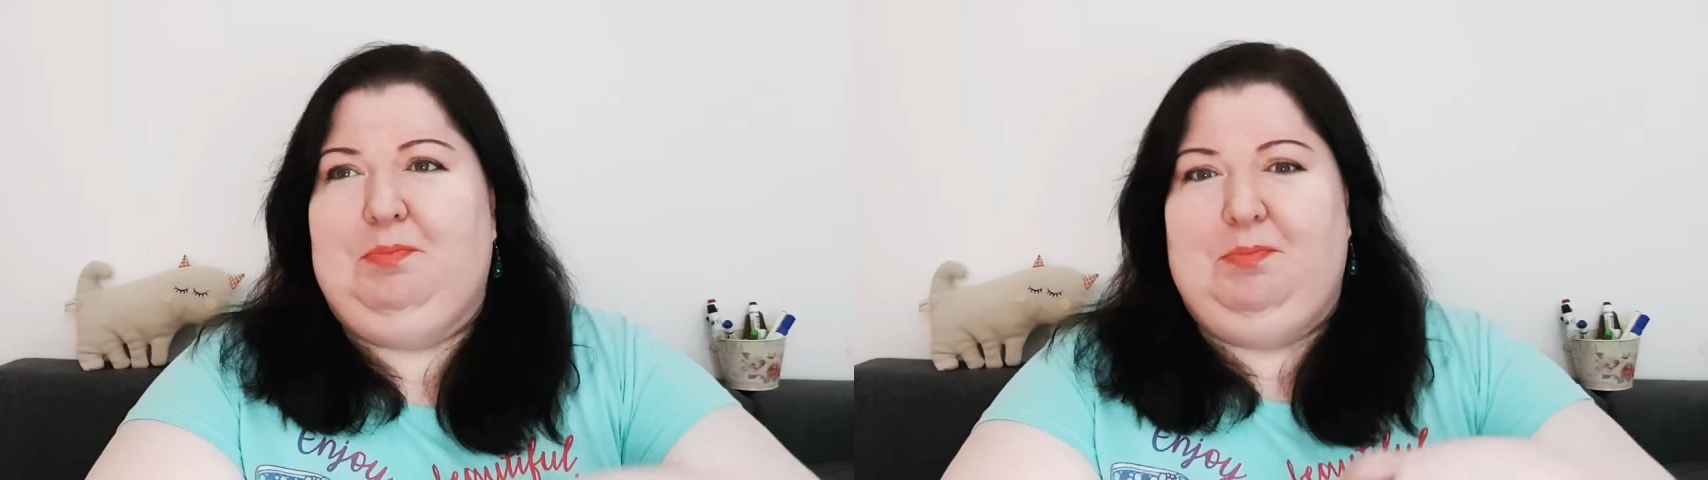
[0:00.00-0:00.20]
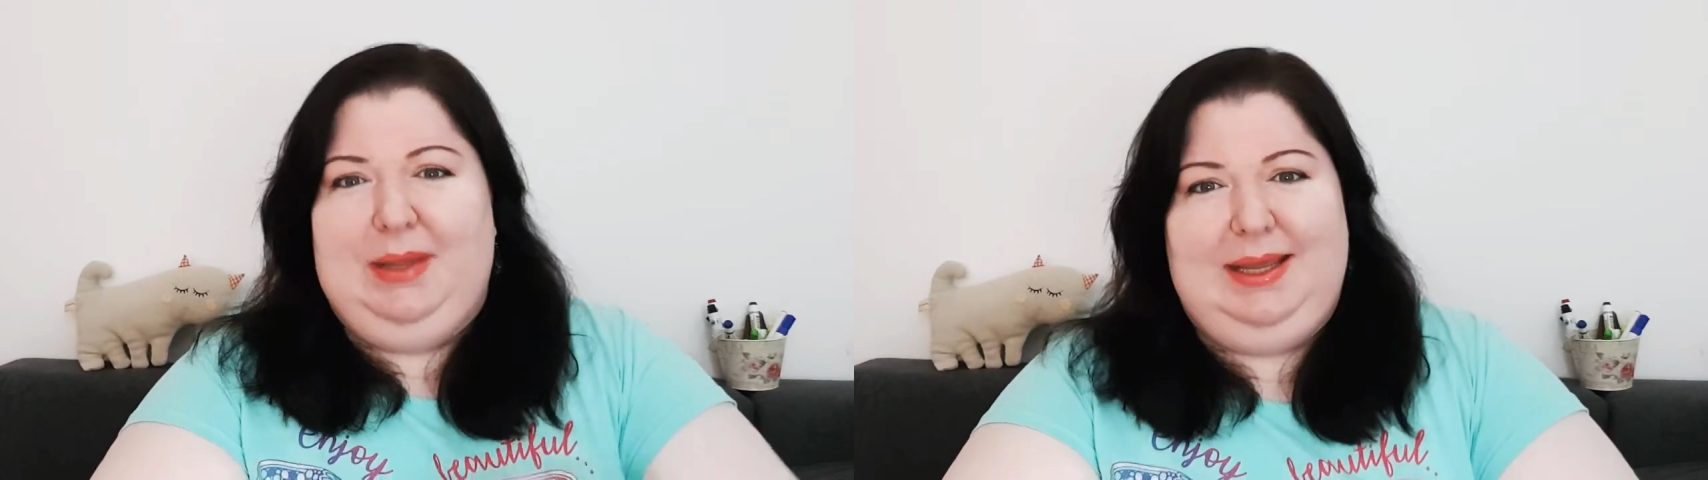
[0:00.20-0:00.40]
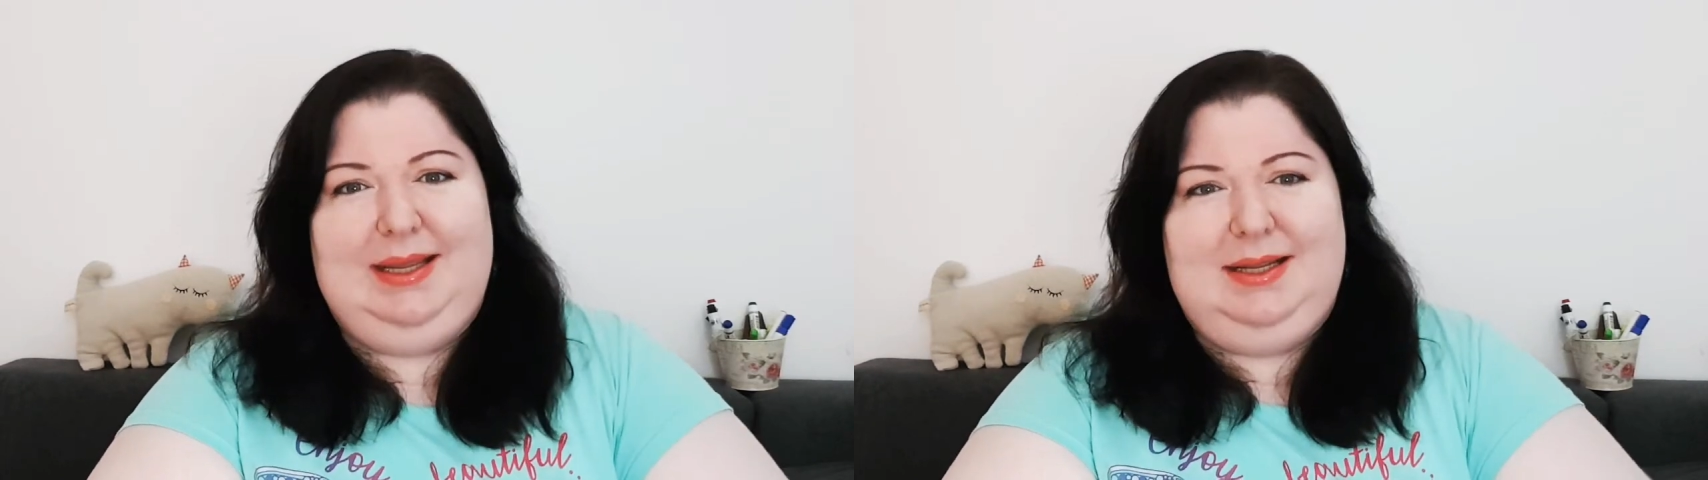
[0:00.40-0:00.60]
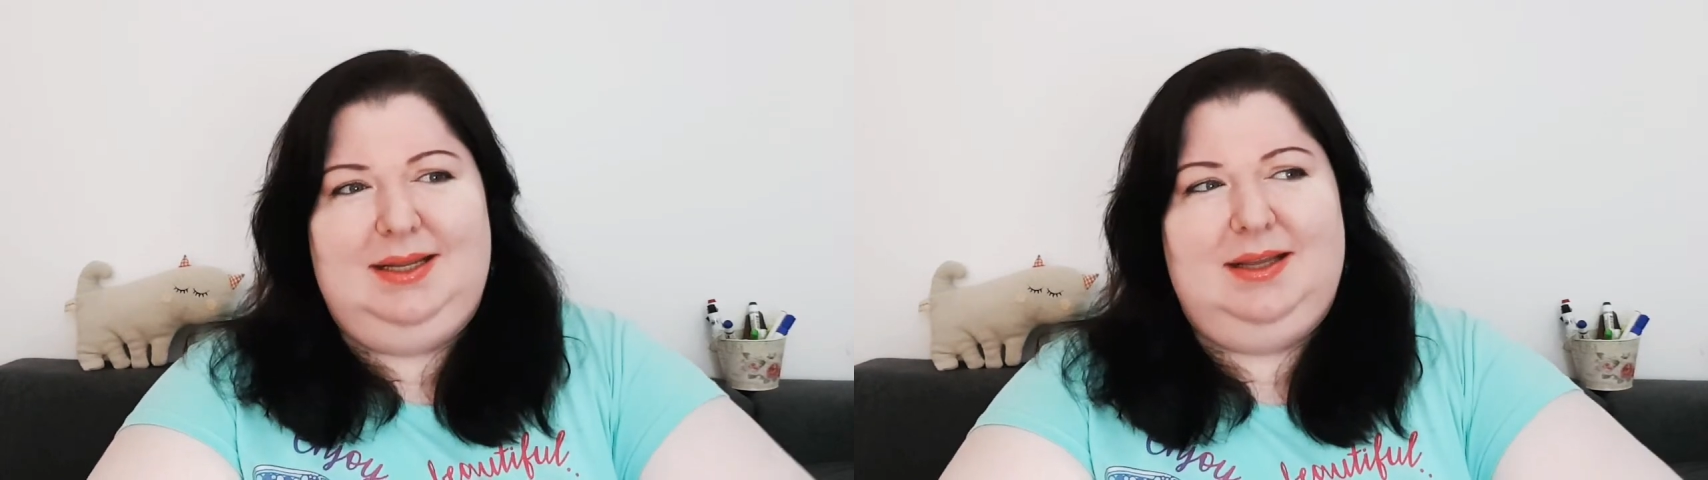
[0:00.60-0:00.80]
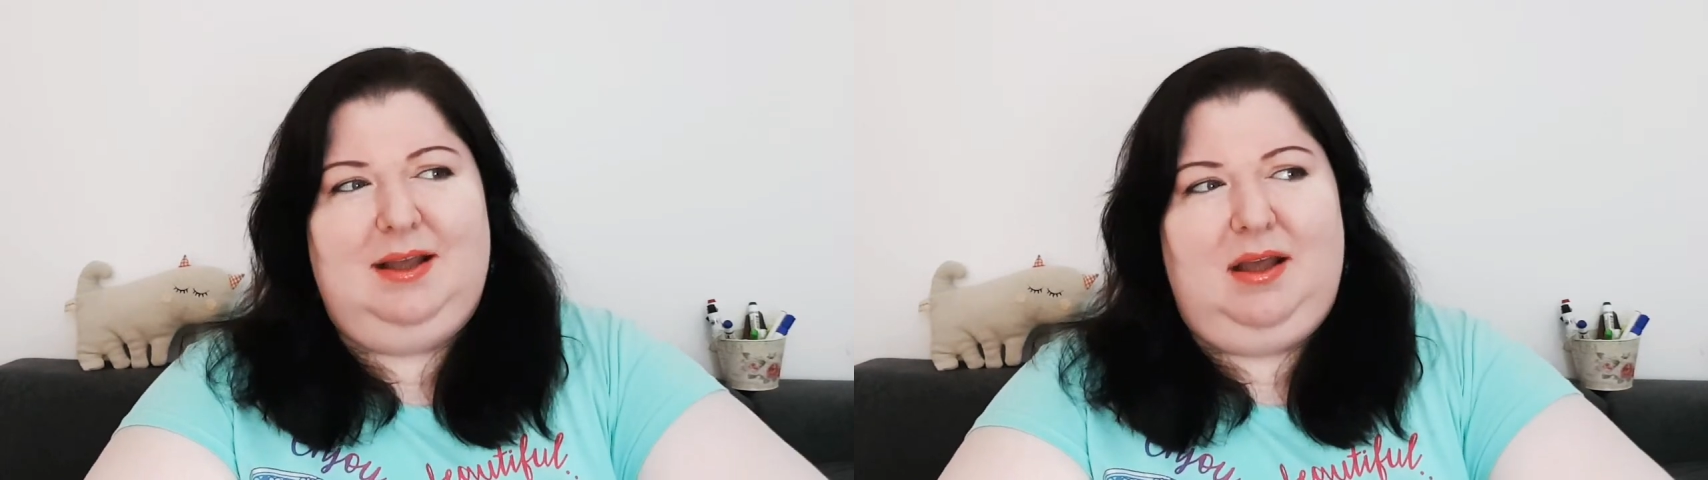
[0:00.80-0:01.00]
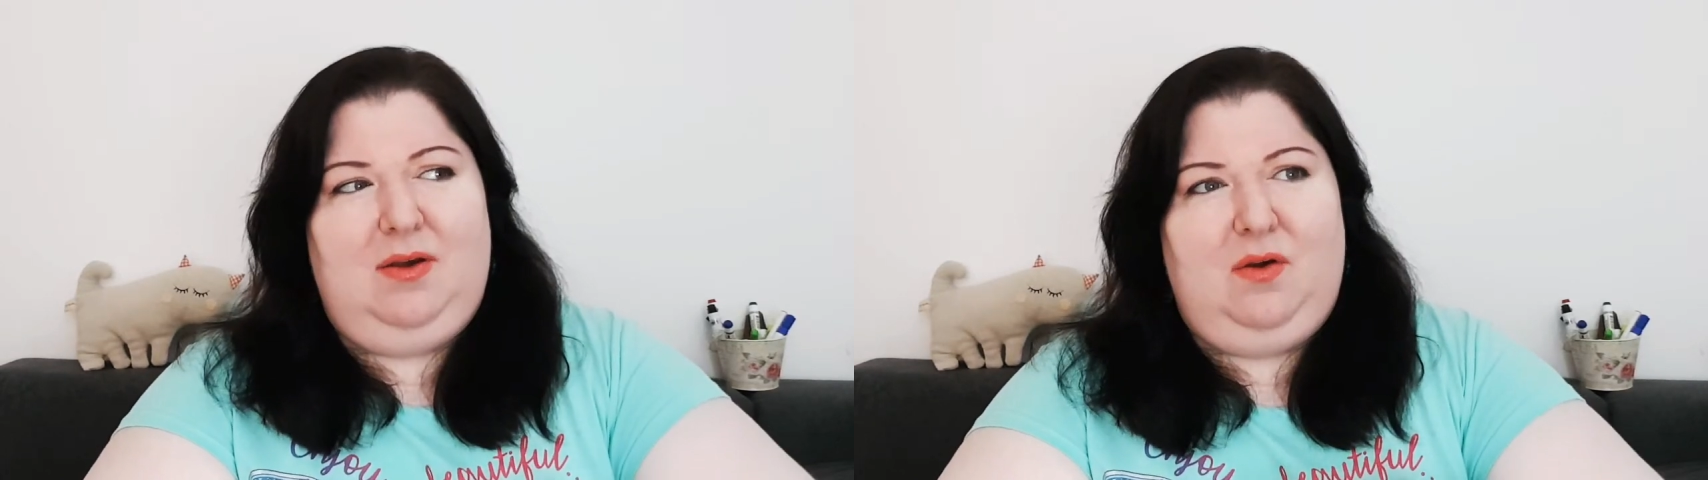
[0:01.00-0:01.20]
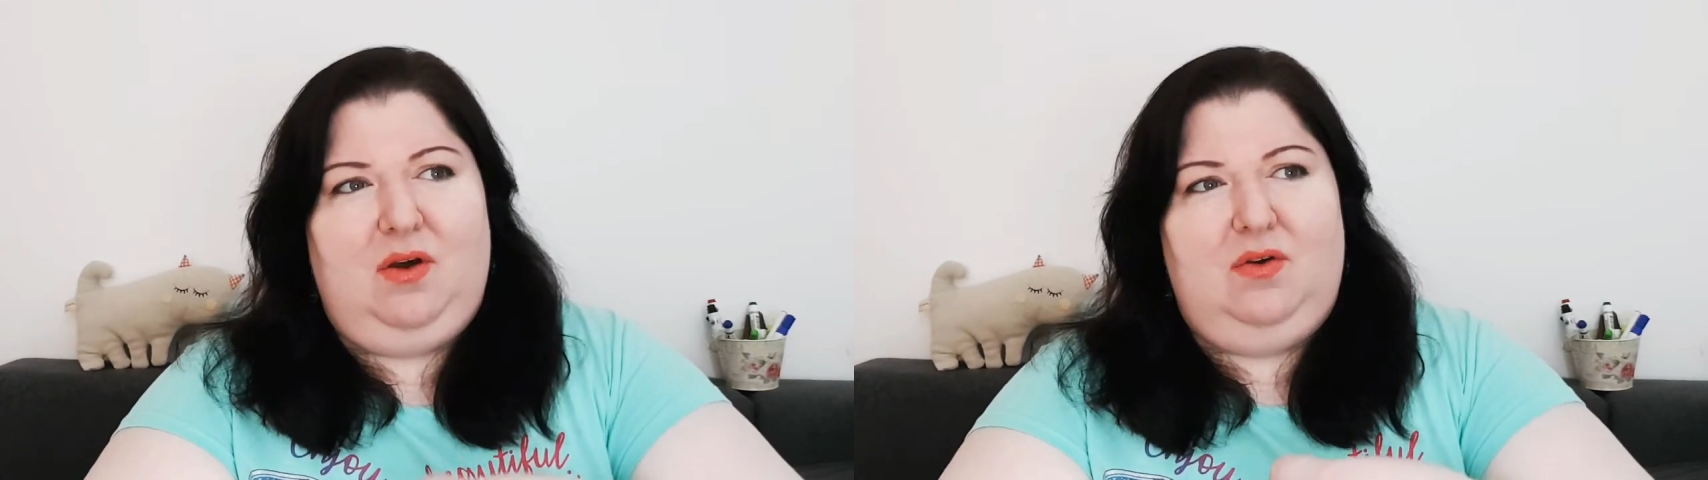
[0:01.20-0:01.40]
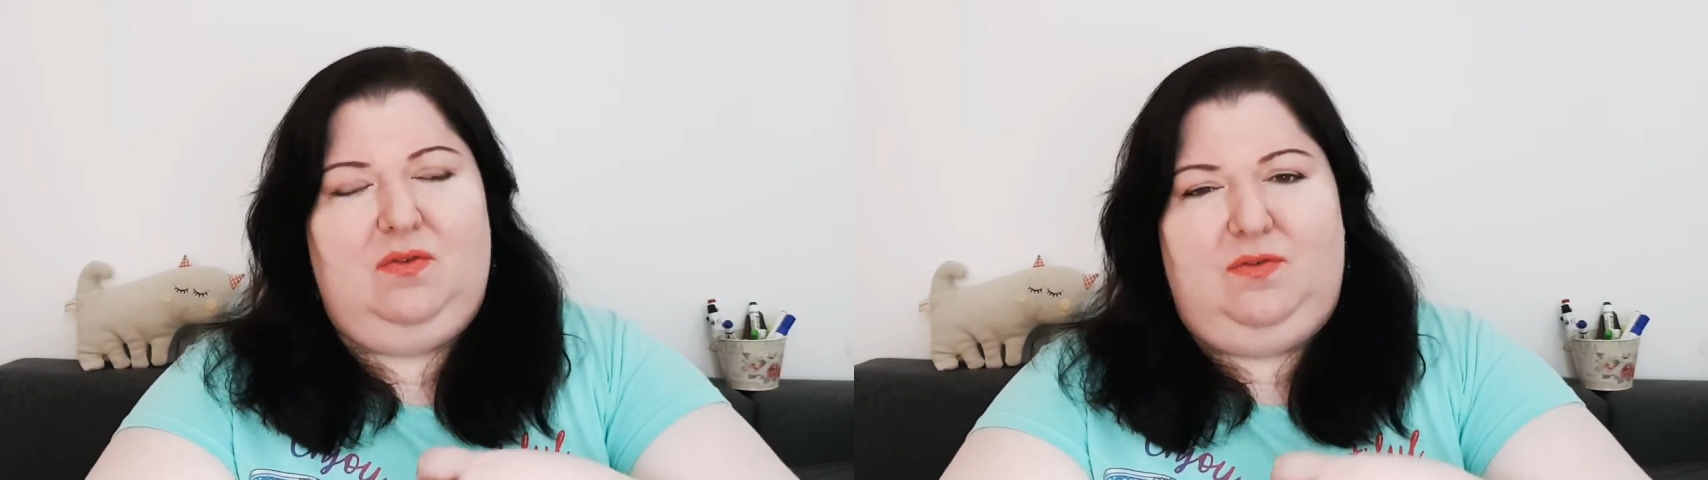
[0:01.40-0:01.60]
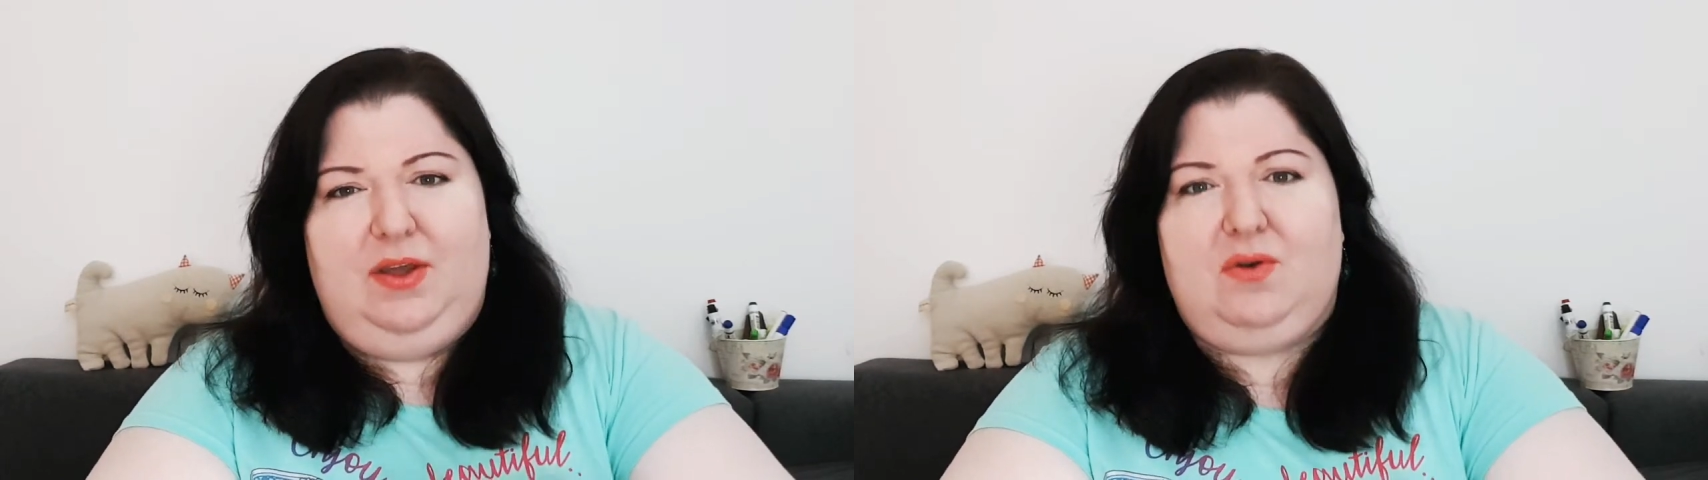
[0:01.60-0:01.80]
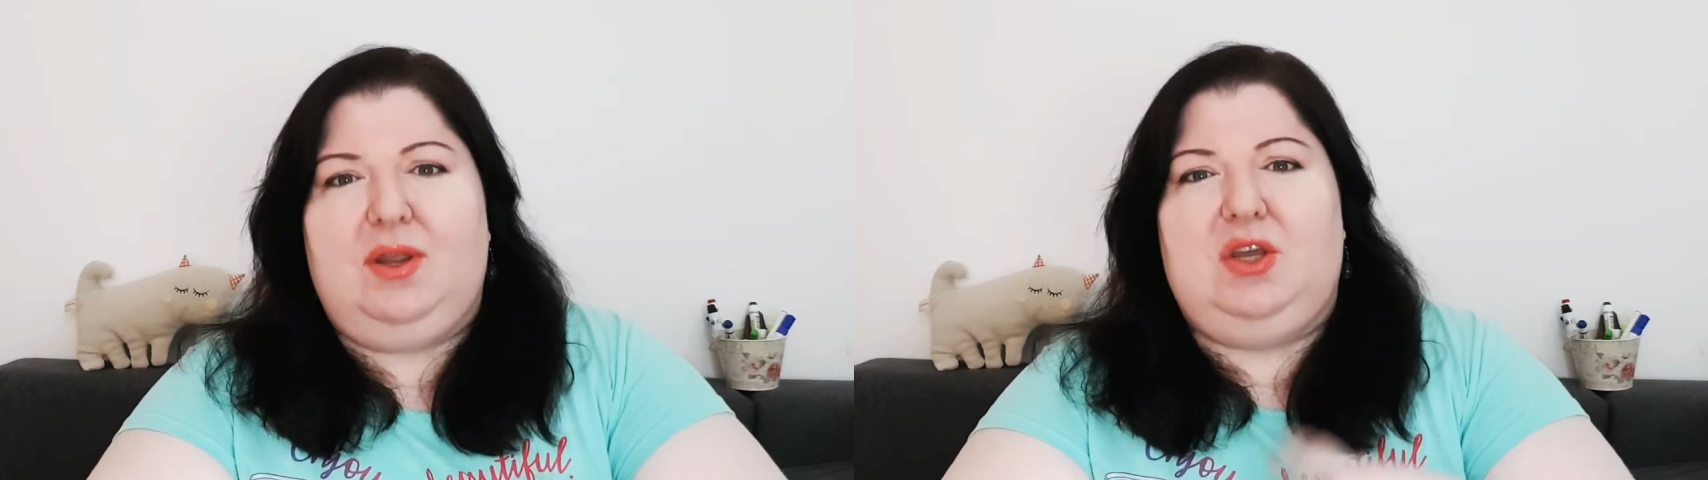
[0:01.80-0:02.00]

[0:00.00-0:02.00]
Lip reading: Being very